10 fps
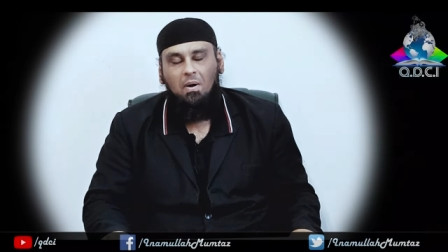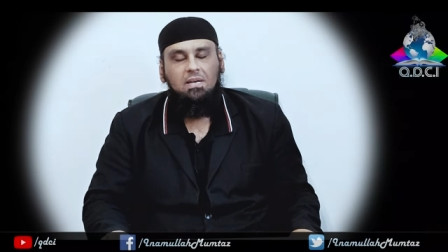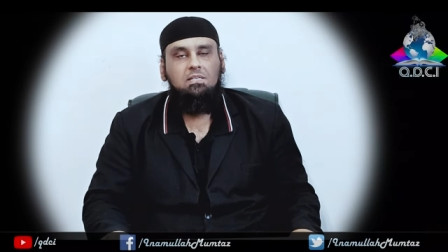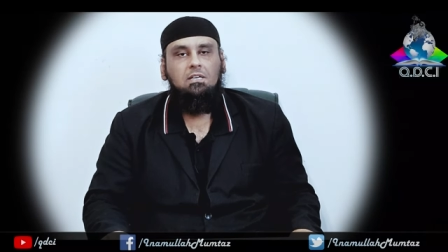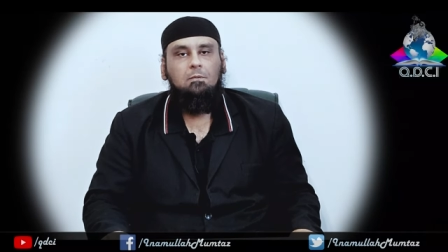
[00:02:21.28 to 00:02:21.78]

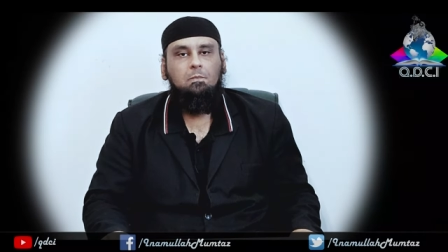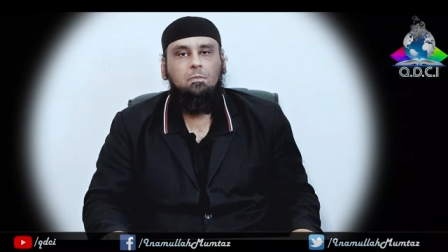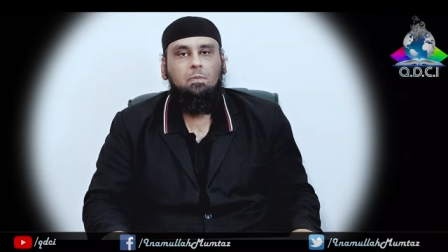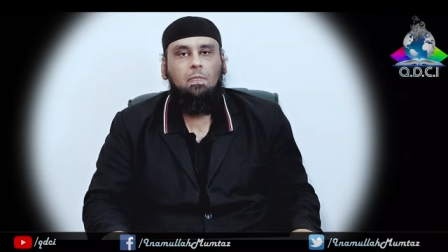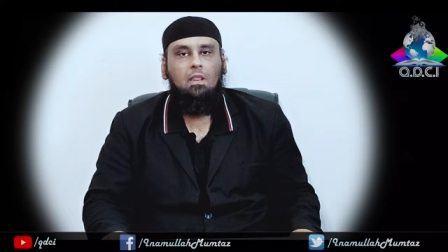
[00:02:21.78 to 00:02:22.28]
but
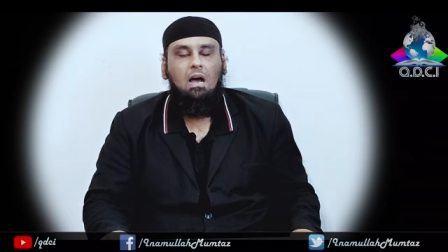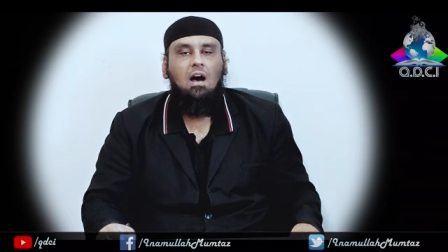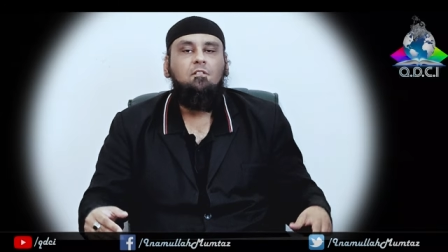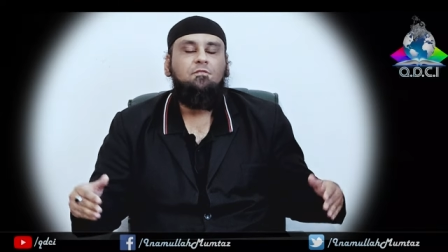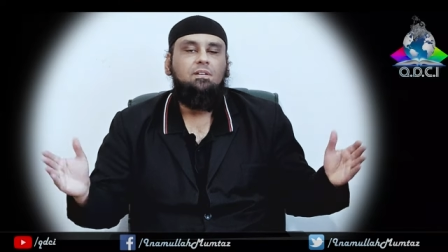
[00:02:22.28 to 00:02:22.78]

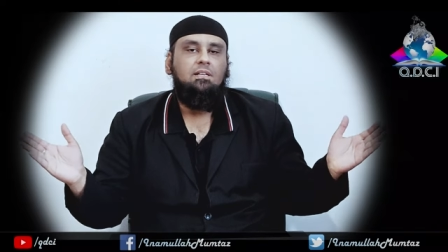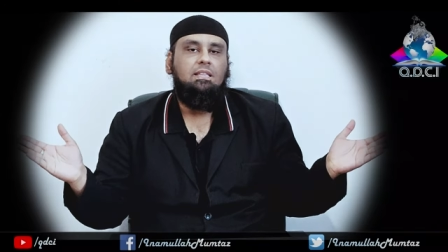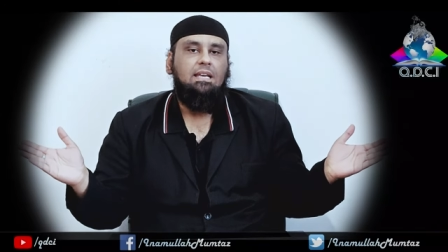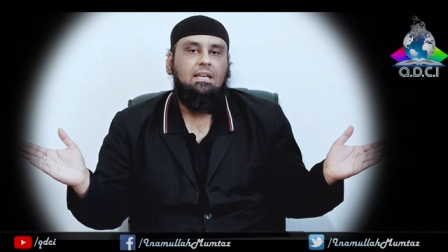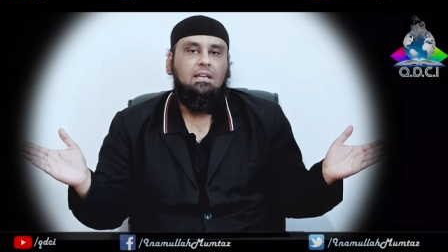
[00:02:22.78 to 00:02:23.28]
after
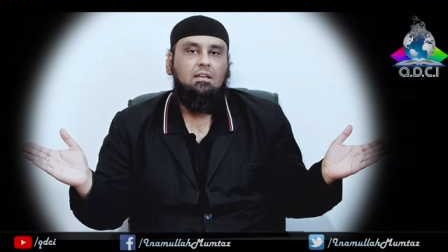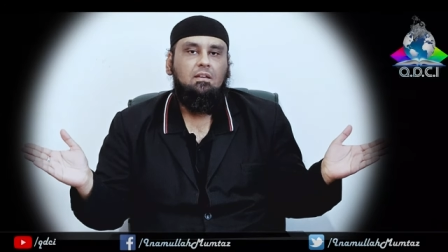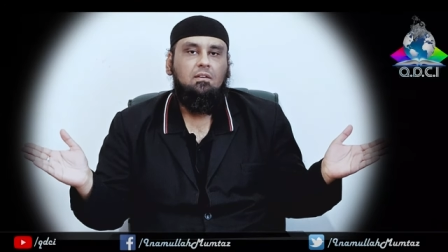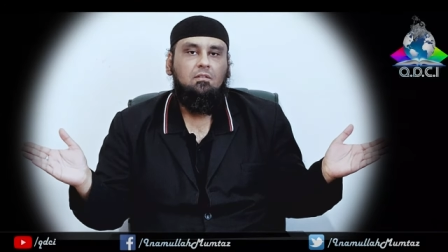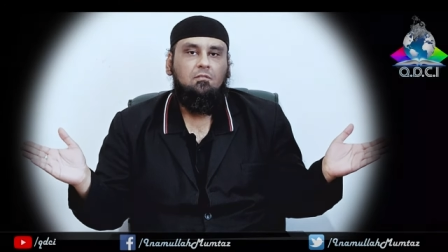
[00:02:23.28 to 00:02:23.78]
the
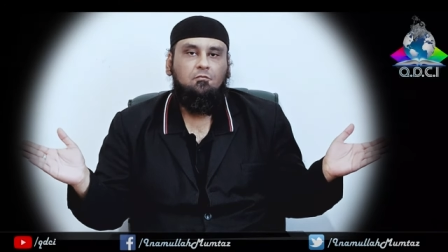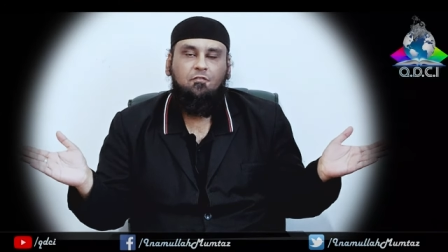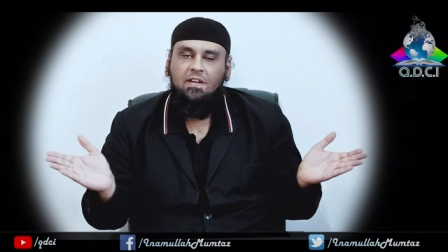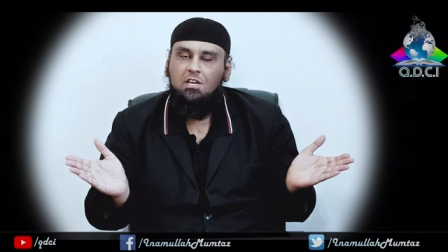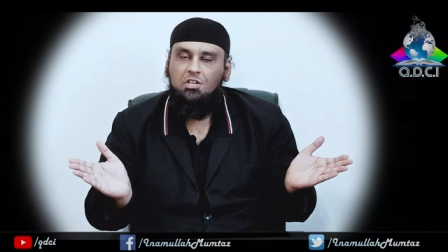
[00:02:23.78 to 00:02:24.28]

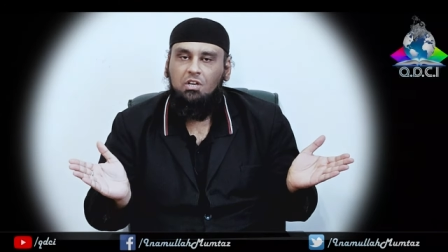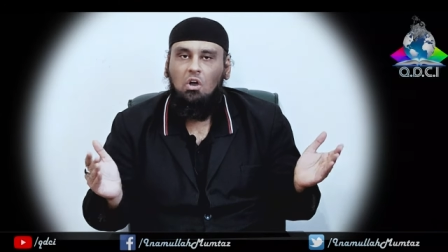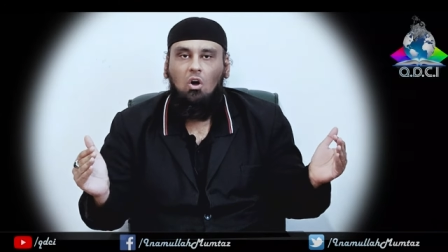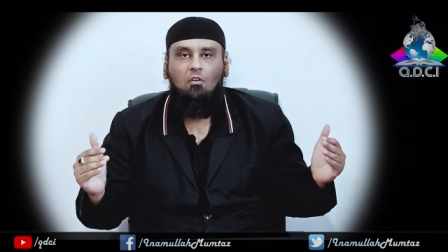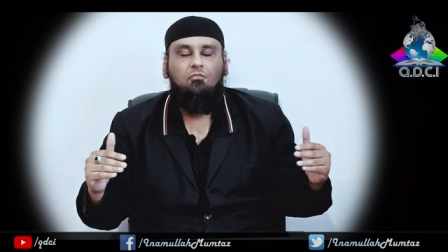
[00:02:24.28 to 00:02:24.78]

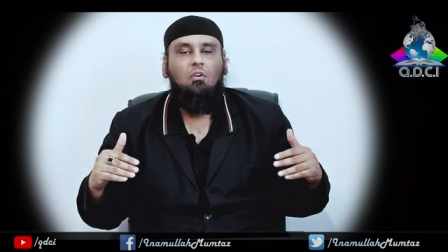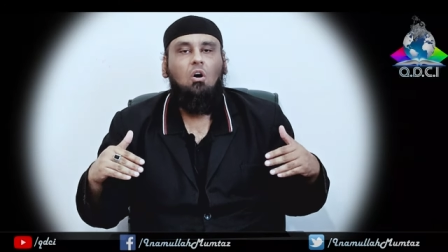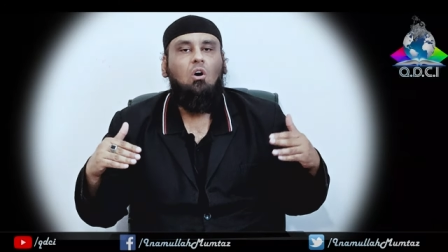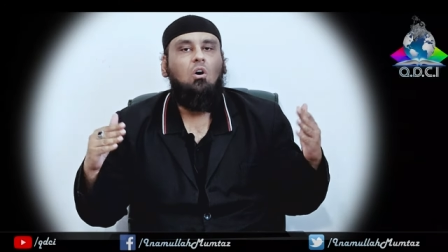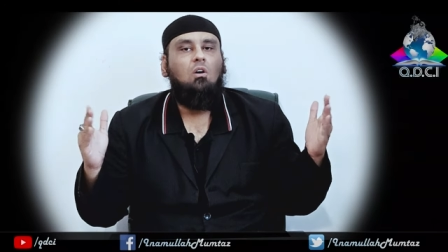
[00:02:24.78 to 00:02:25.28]
finishing of
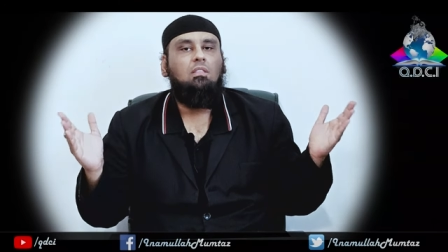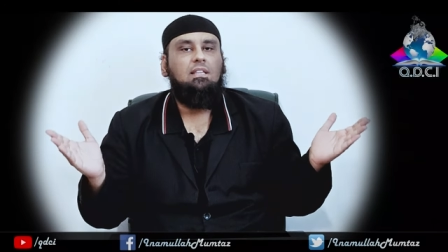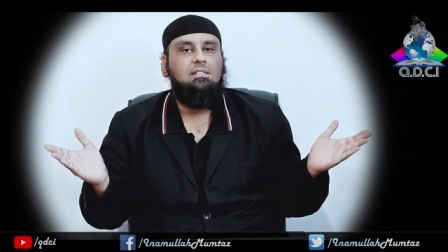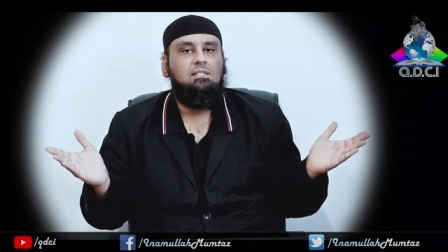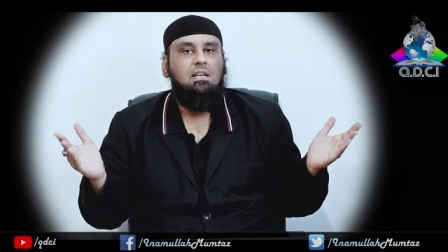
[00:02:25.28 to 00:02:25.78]
all
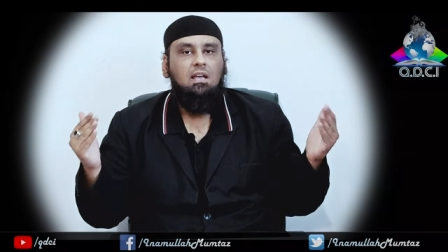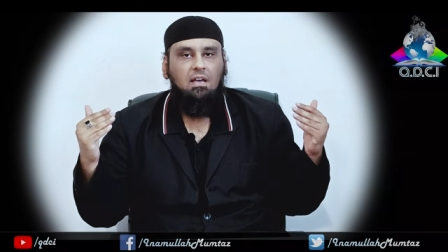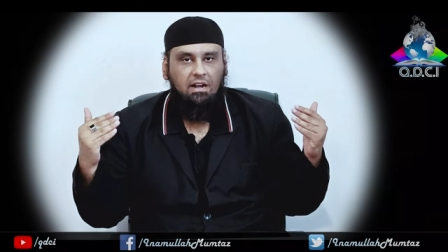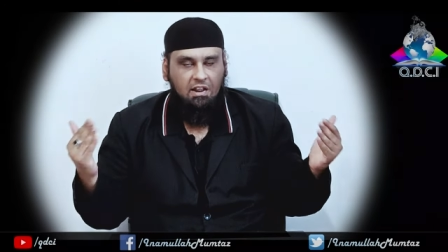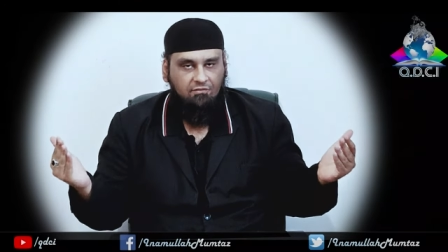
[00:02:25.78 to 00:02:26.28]
this
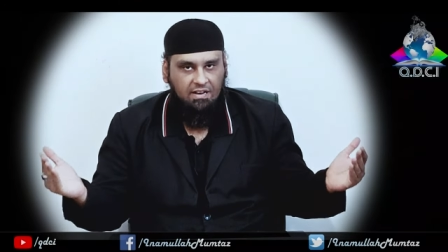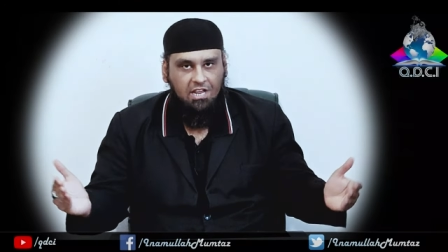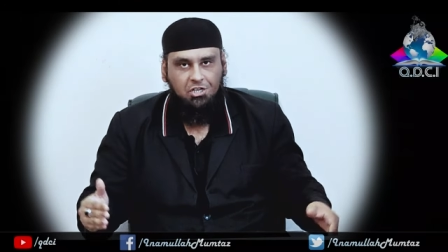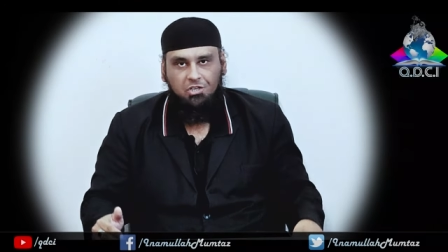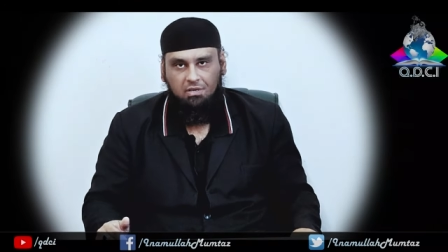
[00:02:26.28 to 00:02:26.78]

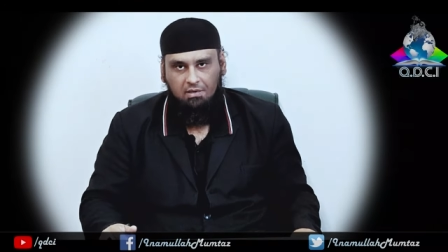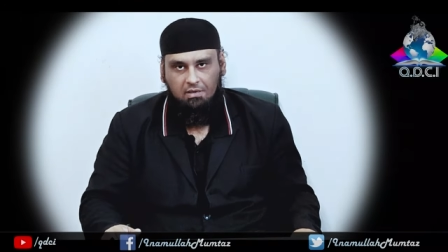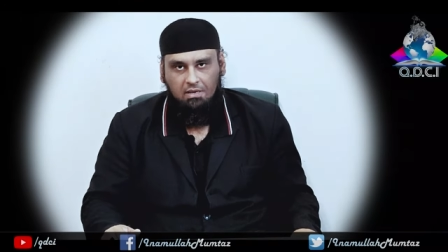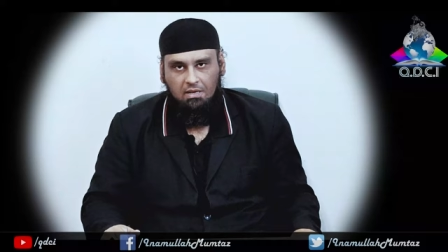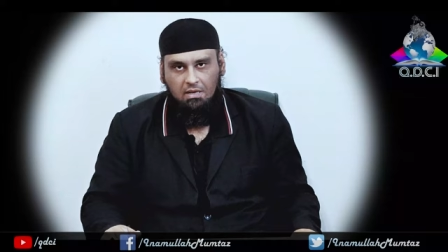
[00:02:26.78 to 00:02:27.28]
revelation
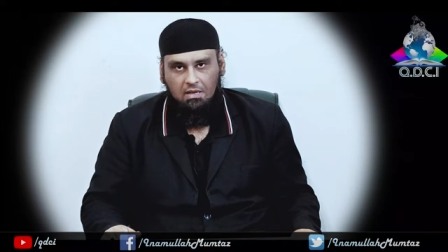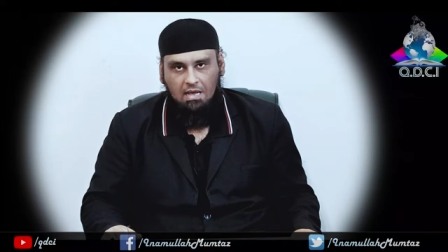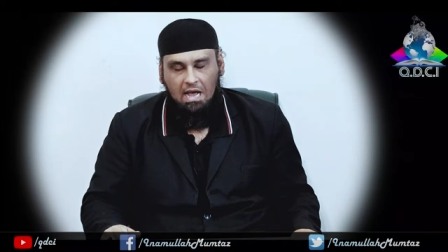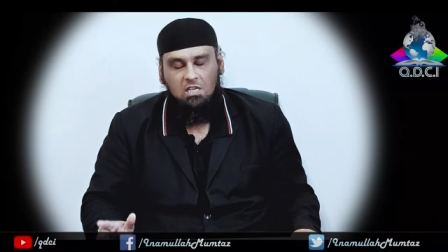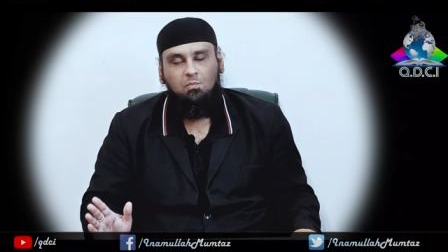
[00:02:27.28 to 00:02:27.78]

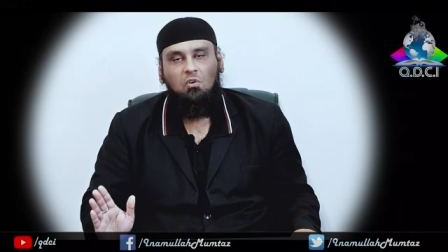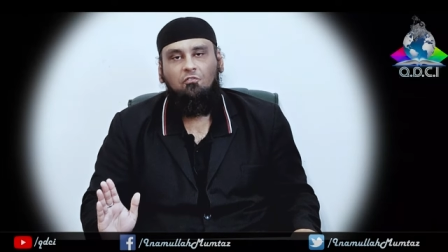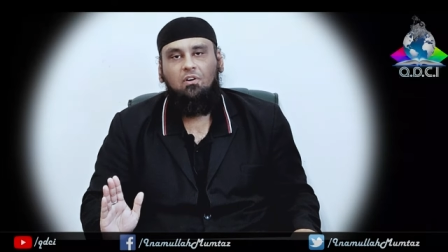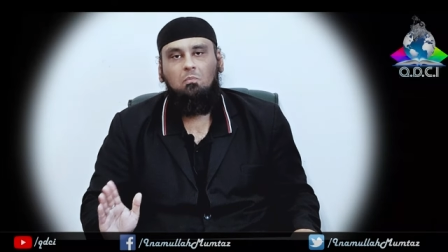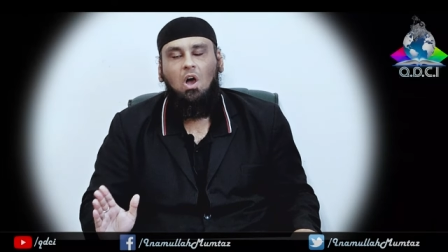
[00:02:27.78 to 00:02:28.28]
as
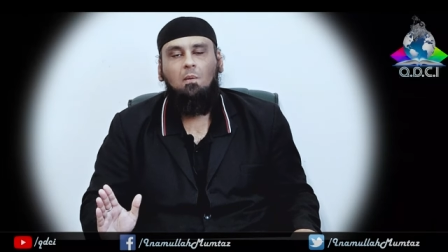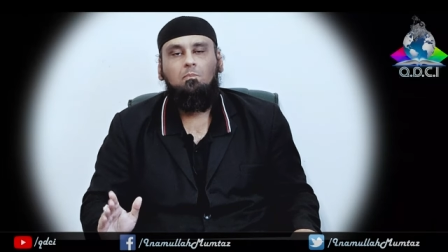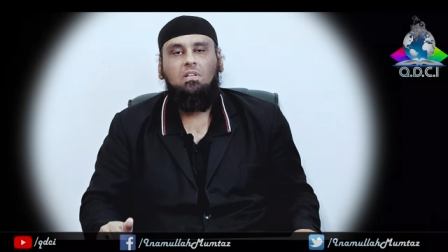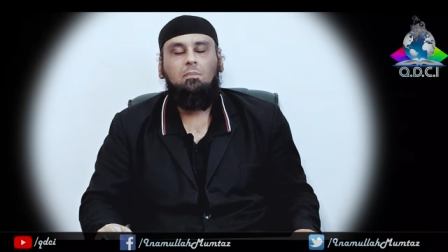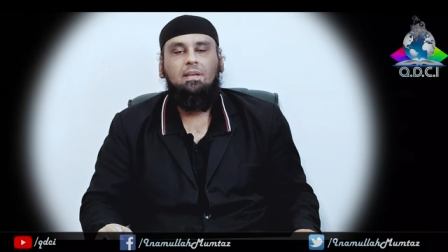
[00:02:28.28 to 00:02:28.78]
Prophet
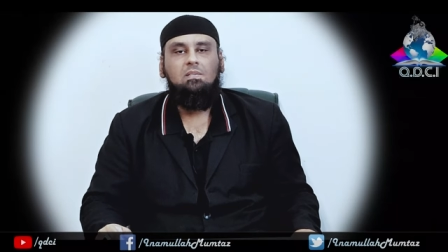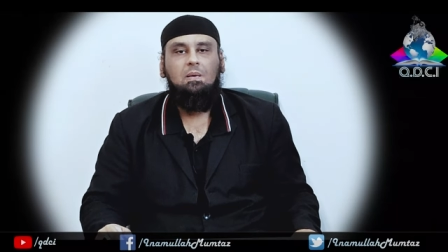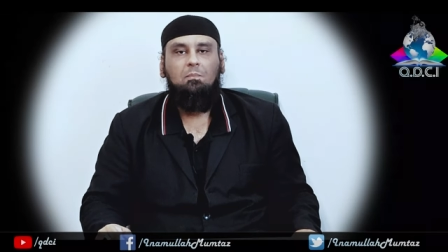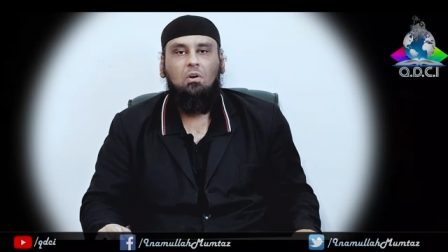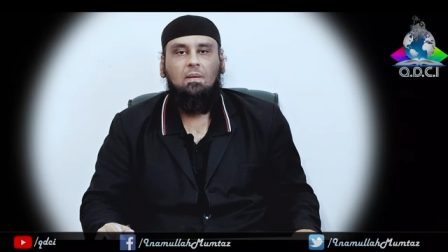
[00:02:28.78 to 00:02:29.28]
Muhammad, peace
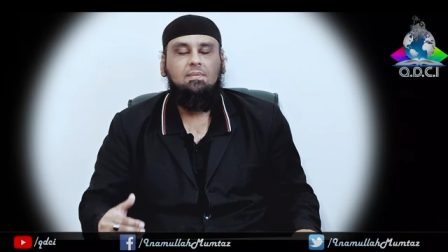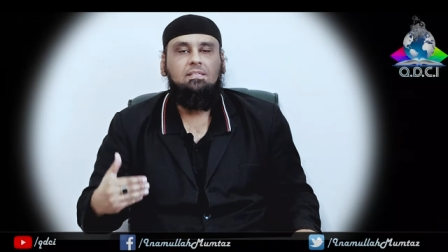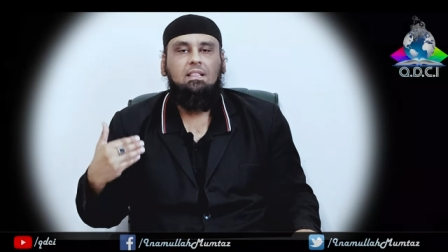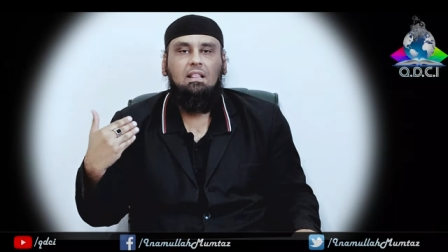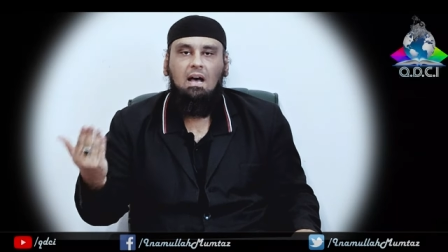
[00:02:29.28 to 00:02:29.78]
be upon him,
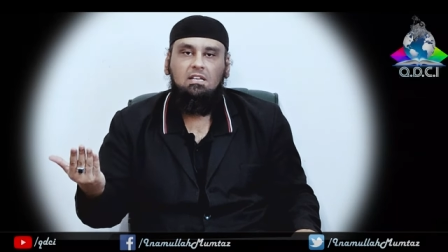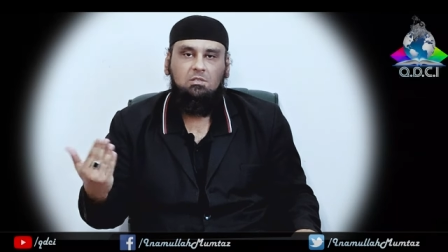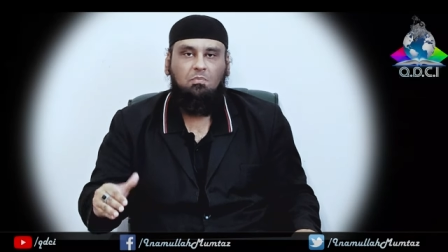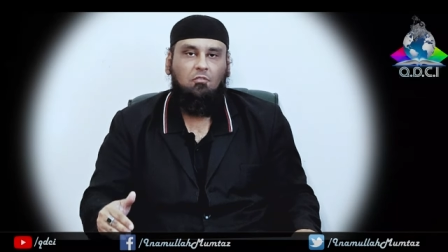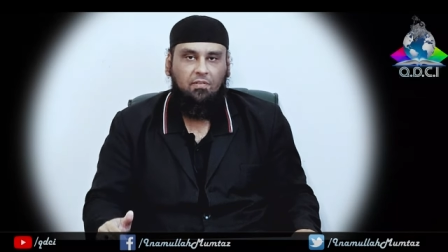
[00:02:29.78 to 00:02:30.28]
is the
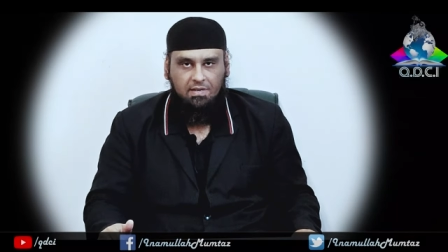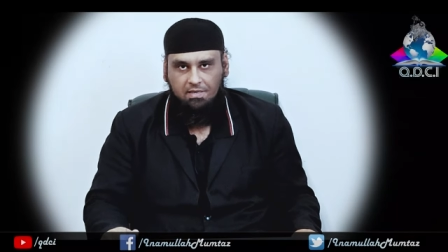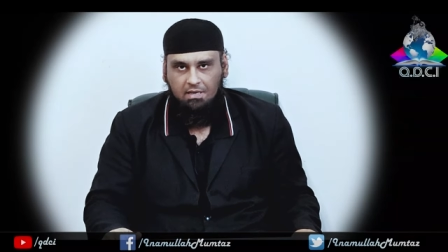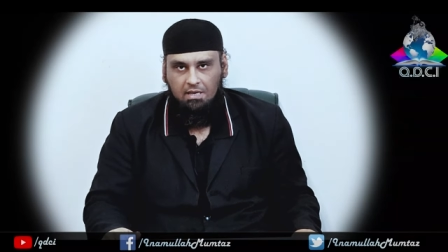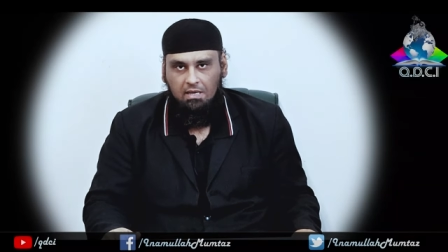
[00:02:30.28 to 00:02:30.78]
last prophet,